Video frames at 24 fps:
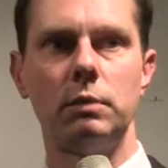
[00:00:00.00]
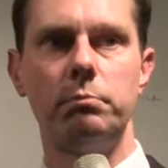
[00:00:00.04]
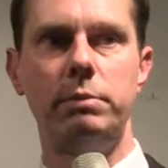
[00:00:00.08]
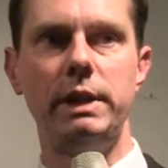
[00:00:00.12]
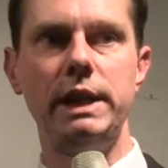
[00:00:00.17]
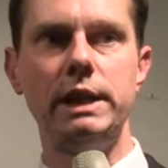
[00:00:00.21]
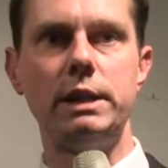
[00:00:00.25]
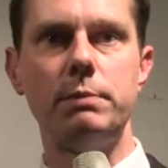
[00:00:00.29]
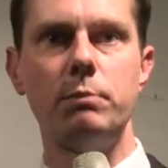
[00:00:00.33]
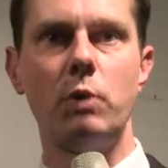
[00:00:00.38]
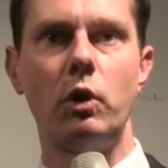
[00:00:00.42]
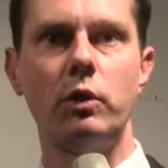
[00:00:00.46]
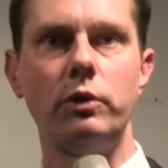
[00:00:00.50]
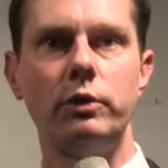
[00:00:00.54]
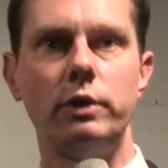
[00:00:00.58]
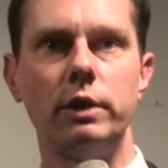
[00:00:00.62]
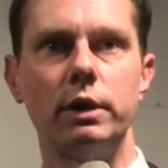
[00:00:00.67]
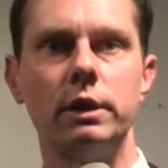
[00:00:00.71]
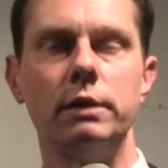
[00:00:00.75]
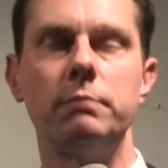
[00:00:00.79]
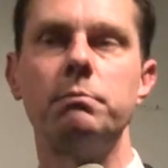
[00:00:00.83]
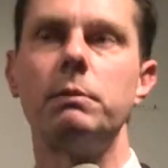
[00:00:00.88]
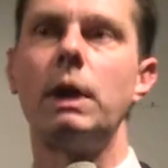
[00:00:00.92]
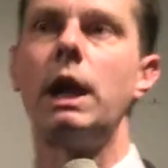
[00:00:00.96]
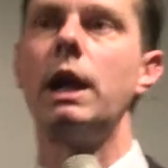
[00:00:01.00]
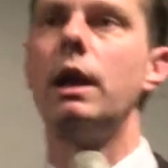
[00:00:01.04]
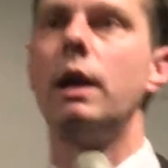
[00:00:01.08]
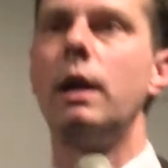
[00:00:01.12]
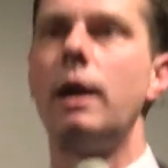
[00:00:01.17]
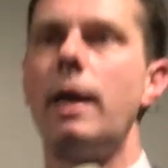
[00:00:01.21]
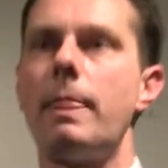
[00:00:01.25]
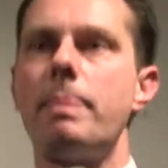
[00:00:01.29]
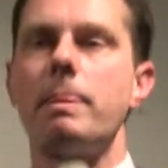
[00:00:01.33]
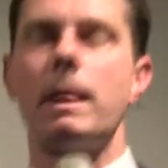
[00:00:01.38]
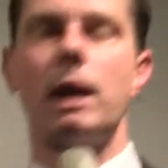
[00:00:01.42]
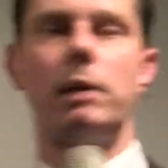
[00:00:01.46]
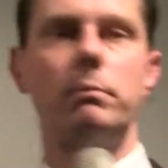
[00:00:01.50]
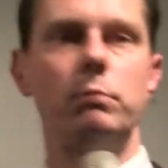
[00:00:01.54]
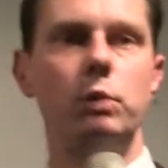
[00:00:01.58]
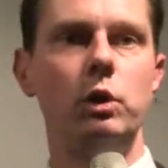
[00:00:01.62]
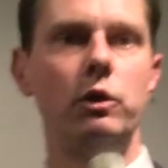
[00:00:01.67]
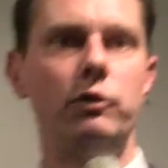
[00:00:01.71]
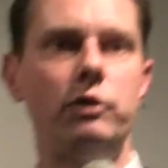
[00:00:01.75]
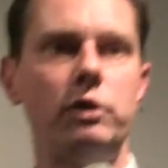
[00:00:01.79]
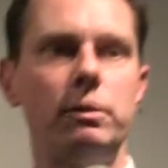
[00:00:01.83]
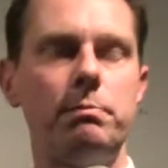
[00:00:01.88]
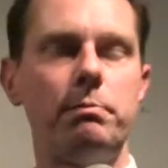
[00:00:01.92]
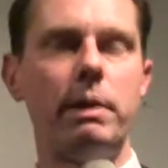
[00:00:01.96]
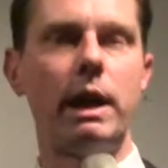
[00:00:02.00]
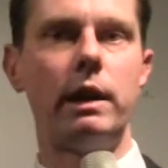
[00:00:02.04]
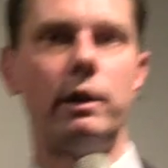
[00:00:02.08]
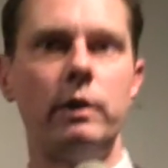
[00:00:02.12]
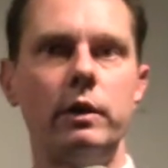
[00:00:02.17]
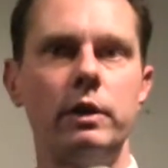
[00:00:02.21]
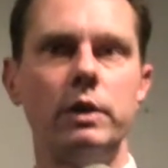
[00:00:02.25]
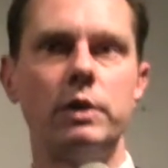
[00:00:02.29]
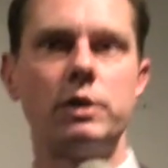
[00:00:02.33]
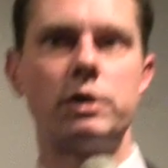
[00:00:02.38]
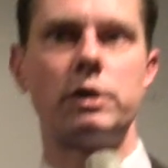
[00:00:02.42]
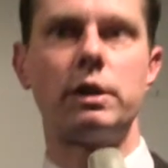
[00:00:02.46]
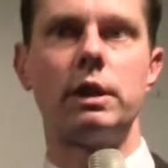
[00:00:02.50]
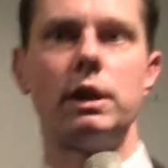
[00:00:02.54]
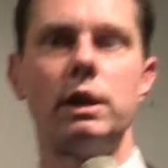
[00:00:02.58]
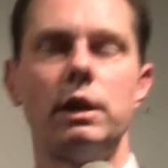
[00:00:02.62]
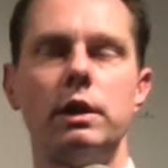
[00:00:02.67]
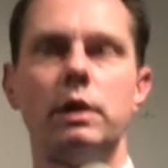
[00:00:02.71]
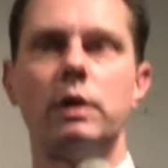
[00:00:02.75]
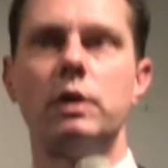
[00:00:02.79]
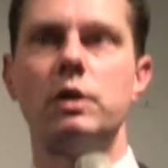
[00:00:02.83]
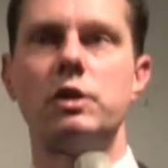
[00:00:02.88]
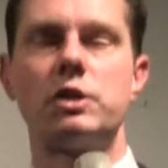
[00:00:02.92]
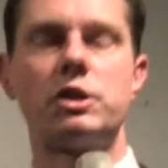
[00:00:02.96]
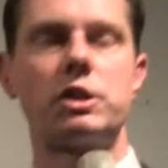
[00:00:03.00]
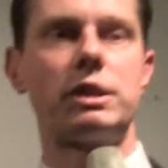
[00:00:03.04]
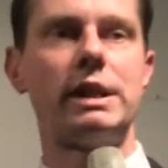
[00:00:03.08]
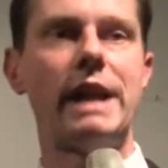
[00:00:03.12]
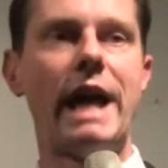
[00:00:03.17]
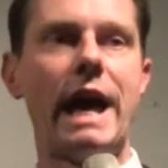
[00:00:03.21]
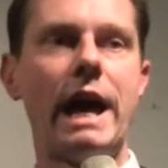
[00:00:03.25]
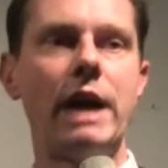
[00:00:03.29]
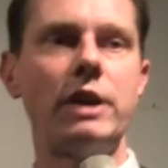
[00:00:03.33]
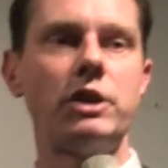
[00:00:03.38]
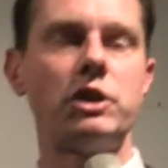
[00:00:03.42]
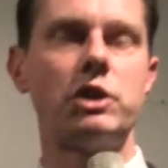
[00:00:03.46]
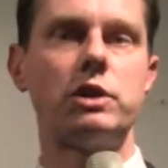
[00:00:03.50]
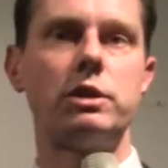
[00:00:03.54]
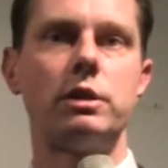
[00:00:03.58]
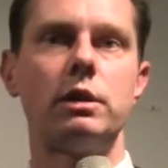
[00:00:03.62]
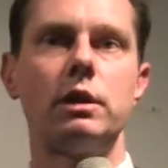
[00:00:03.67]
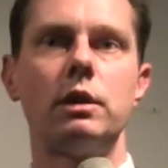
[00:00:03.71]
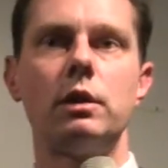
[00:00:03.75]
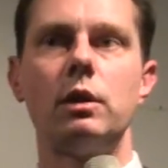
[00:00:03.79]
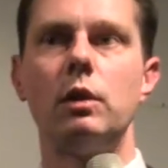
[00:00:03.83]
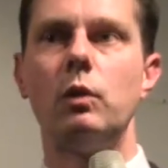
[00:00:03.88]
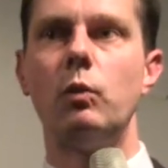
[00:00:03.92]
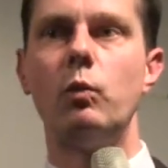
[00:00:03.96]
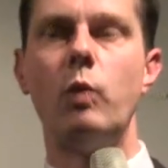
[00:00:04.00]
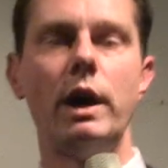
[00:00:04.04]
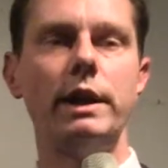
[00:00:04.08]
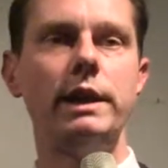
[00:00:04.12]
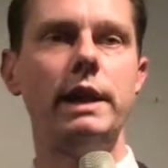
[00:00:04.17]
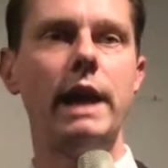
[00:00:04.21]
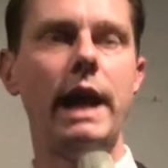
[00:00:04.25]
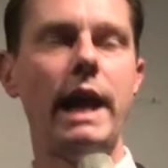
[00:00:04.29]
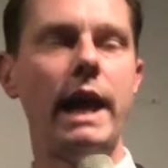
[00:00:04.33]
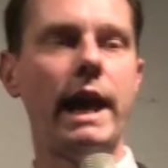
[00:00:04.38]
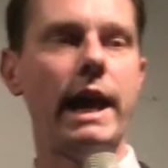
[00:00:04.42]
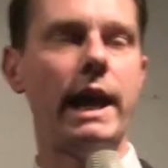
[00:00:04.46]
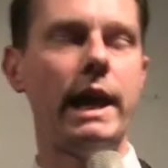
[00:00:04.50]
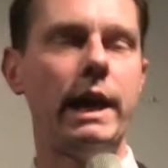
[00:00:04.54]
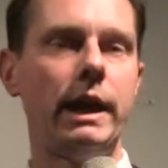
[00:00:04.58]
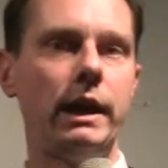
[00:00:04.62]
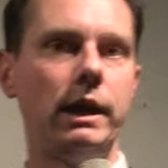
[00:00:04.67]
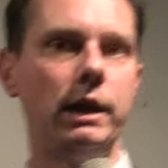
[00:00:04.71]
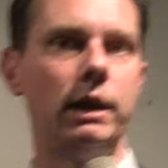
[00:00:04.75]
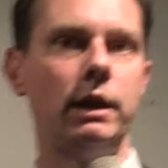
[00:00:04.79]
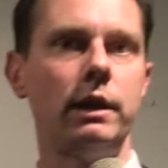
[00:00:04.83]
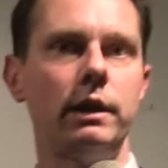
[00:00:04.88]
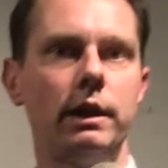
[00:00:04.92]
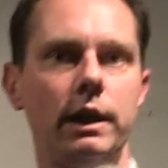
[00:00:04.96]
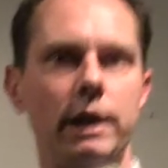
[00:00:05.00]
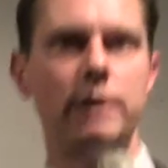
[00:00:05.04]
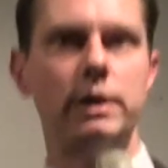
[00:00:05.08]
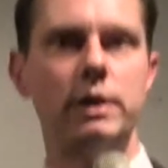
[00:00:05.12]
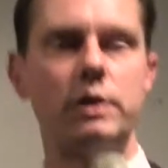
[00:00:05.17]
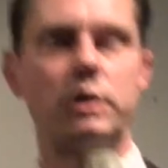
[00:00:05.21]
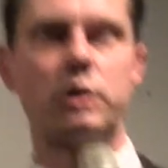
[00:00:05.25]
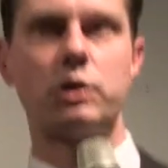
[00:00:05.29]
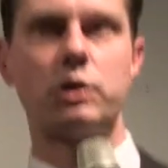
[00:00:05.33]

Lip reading: Piet Mondrian, moved to Paris, slashed one A in his